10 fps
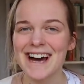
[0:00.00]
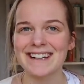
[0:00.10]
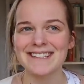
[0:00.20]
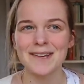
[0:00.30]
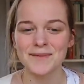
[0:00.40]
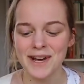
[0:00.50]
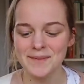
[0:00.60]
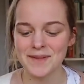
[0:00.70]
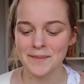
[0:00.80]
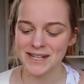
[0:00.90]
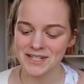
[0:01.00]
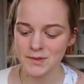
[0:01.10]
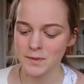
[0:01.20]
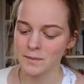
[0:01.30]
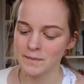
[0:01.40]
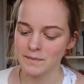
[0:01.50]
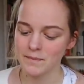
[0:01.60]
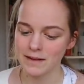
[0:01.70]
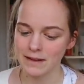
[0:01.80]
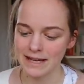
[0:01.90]
And sometimes the pictures will
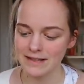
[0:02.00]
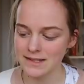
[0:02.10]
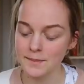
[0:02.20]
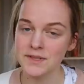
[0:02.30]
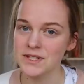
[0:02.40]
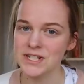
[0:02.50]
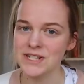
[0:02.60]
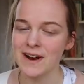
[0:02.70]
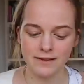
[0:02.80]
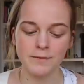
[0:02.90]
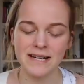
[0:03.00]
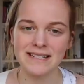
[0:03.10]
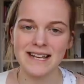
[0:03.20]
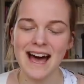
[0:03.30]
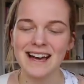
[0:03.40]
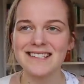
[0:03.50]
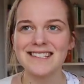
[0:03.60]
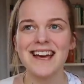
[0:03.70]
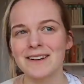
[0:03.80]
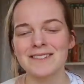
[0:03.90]
like substitute the written text.